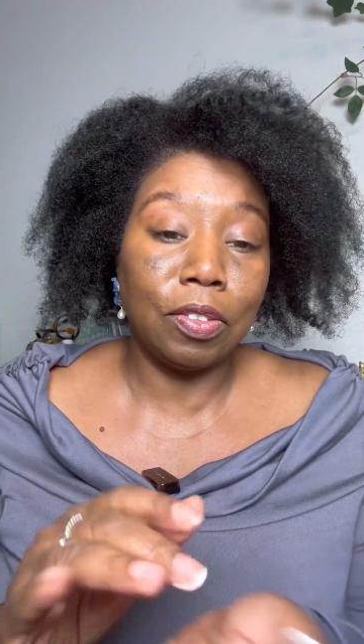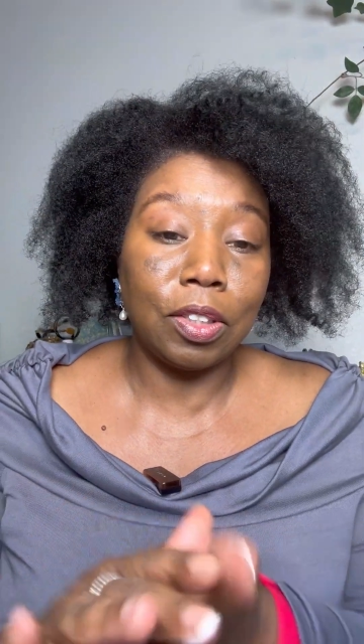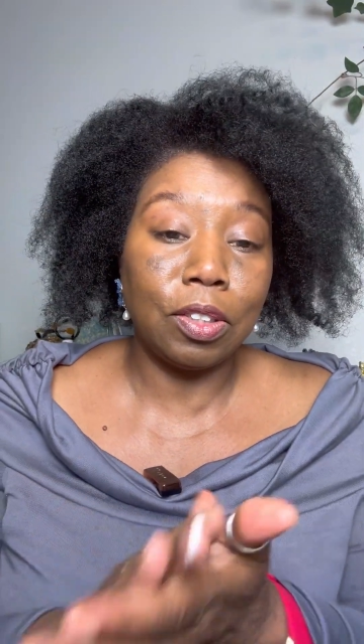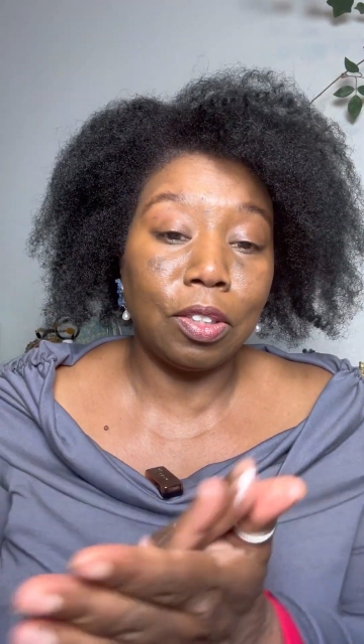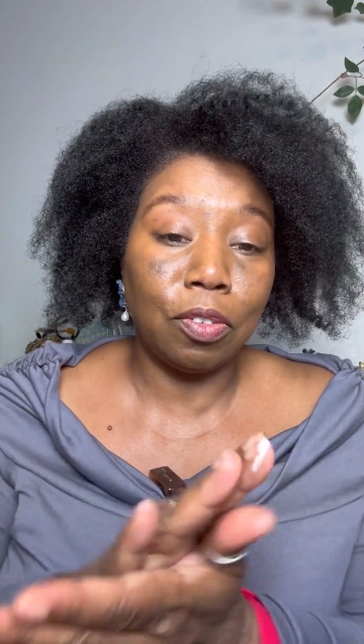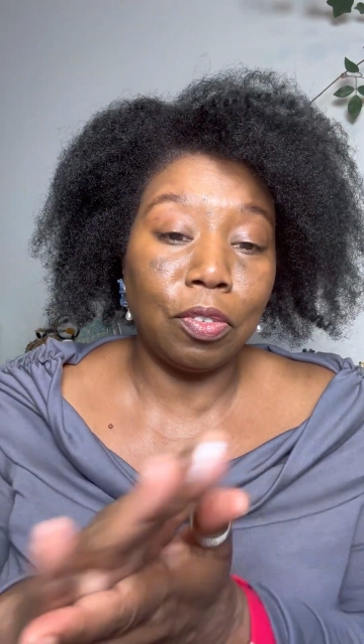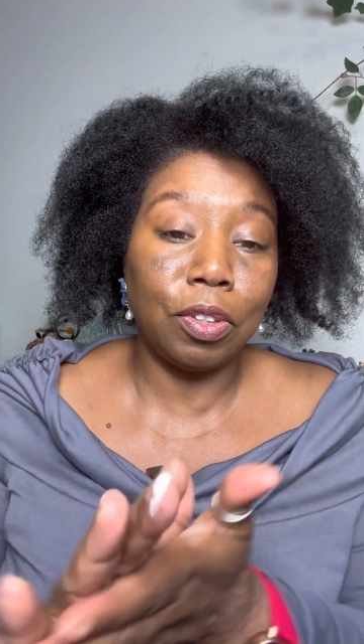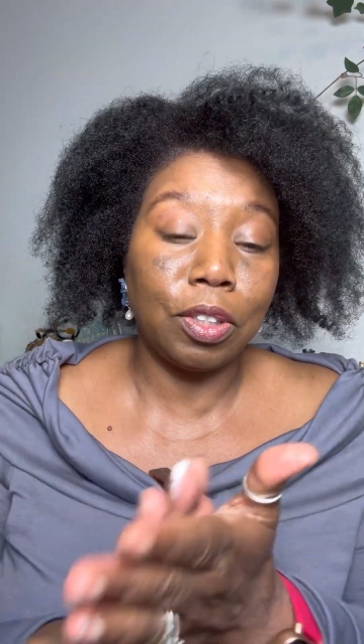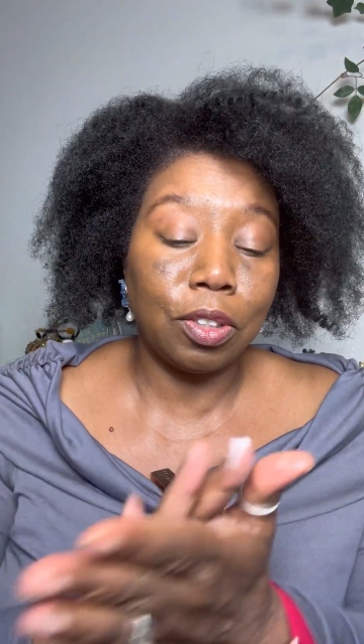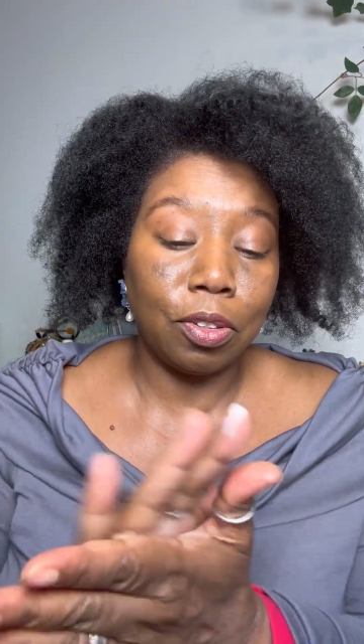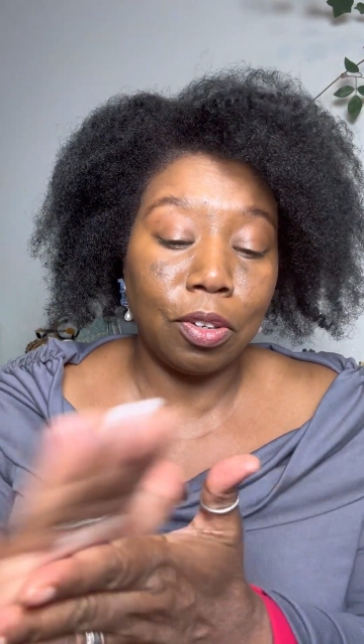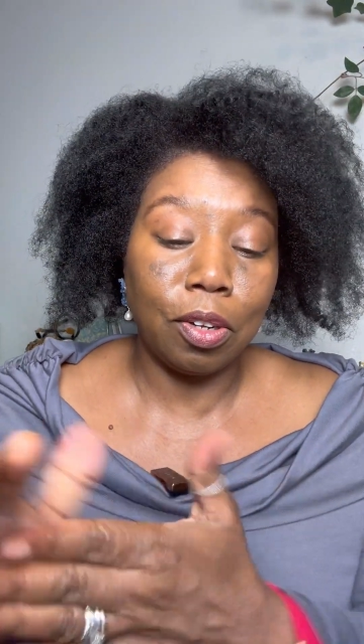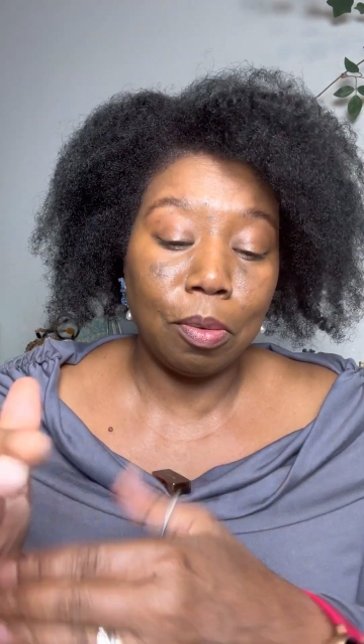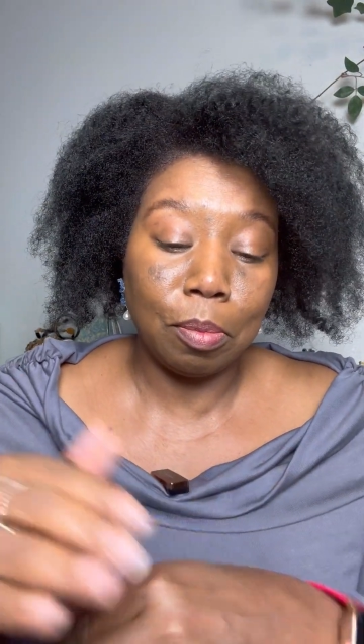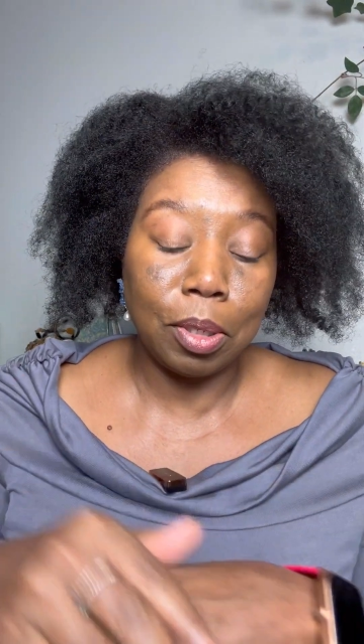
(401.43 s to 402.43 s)
and so forth and so
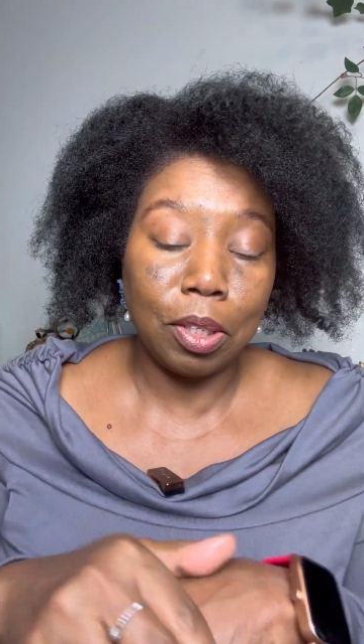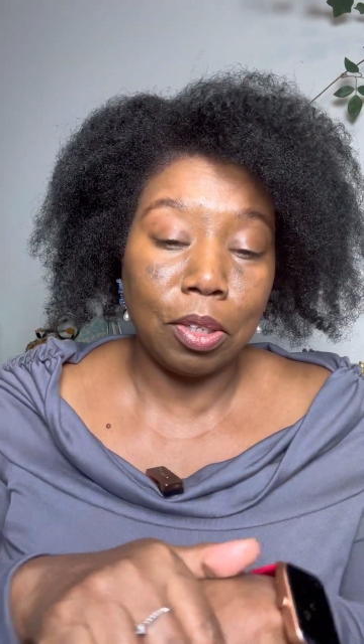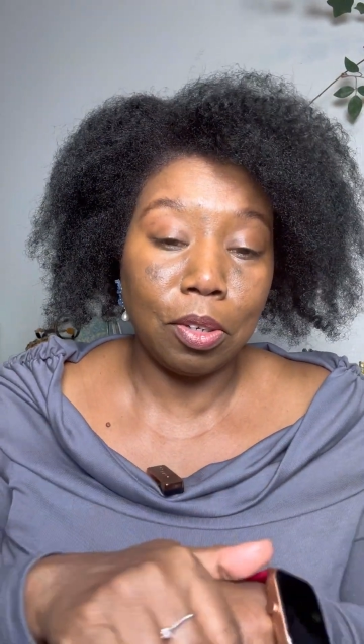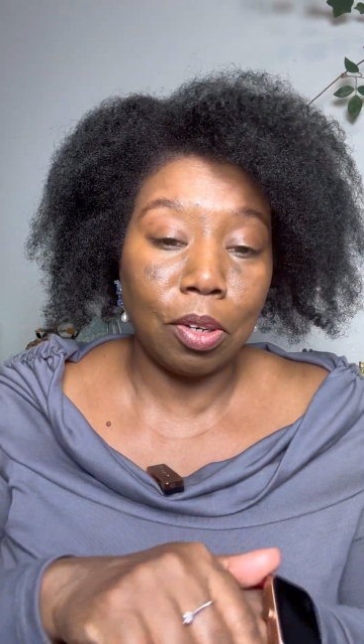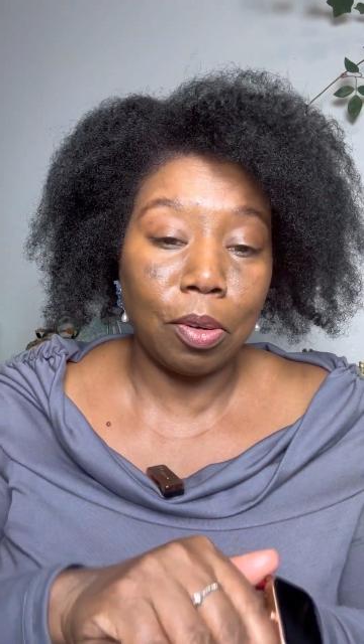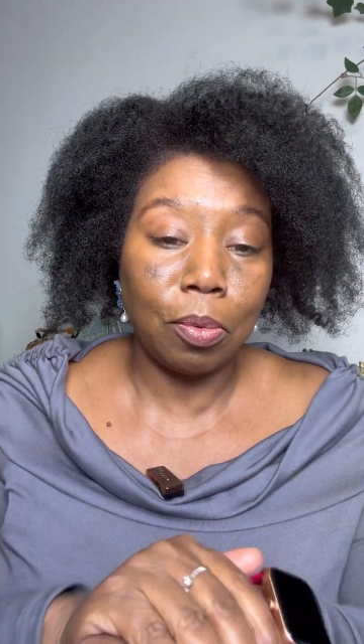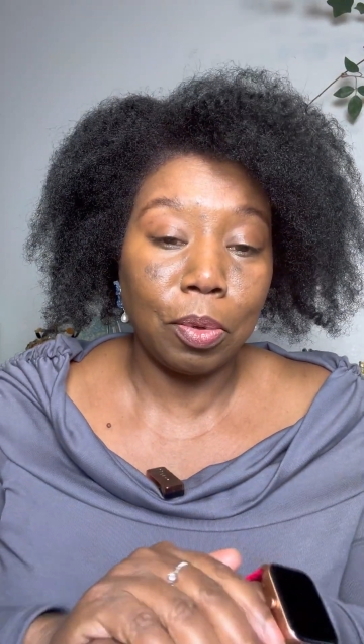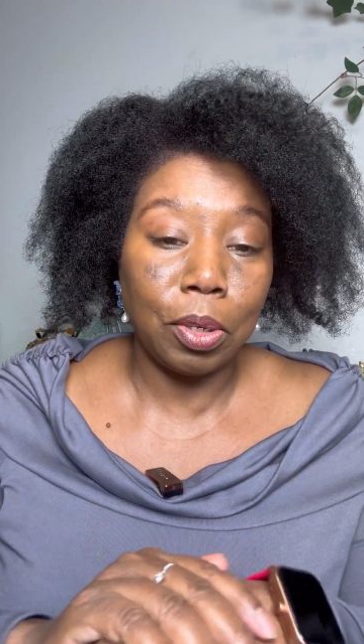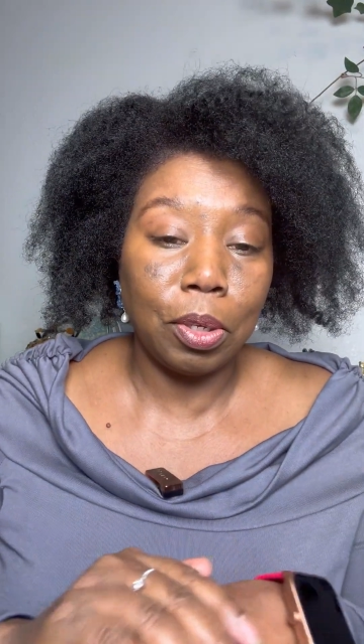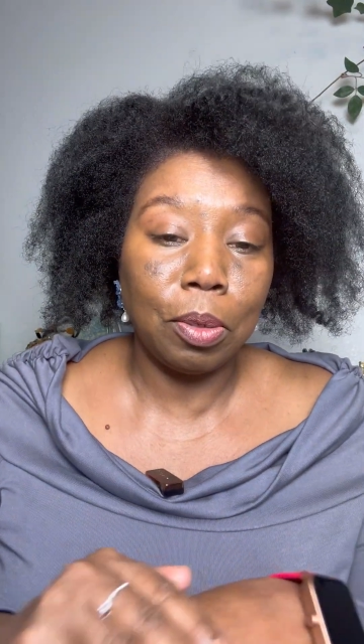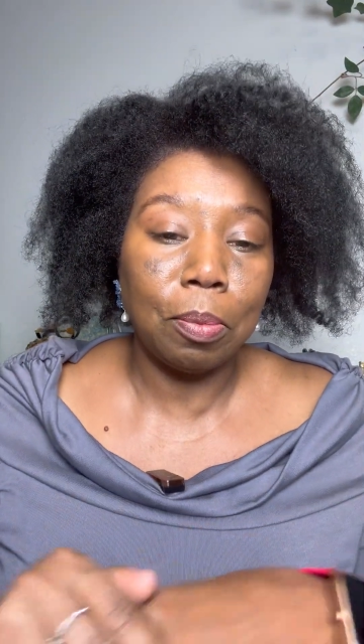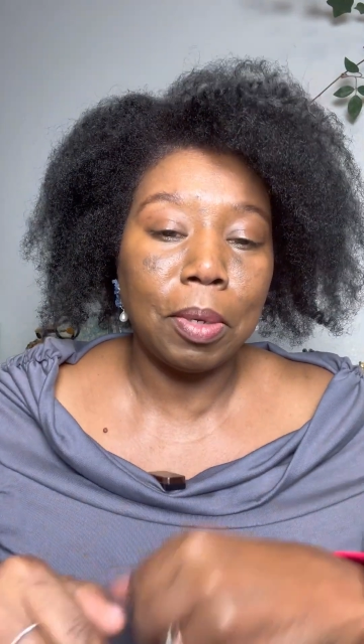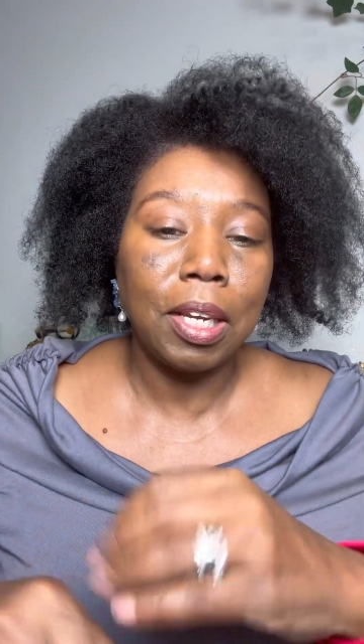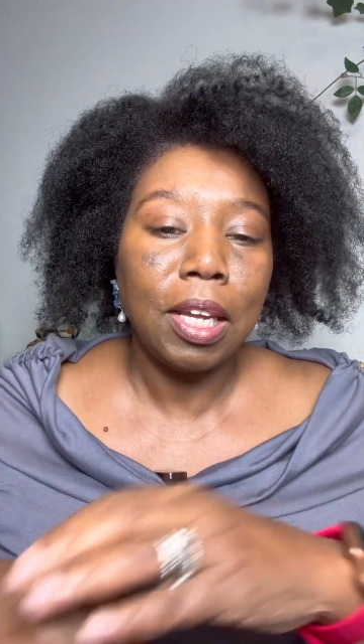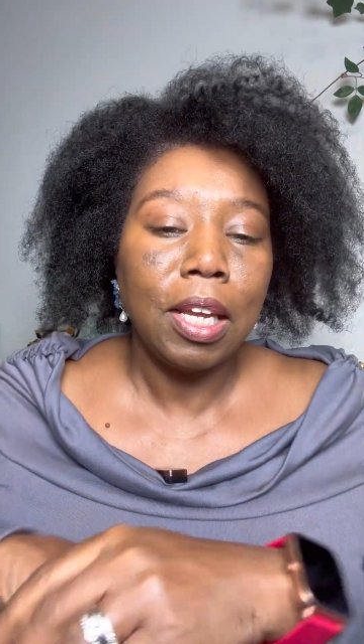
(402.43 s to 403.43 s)
on, but, you know, we're
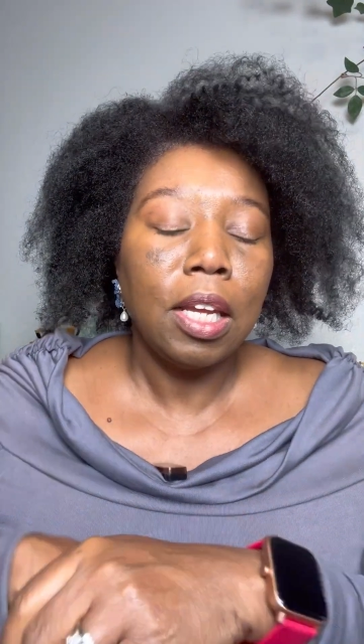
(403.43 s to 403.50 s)
human.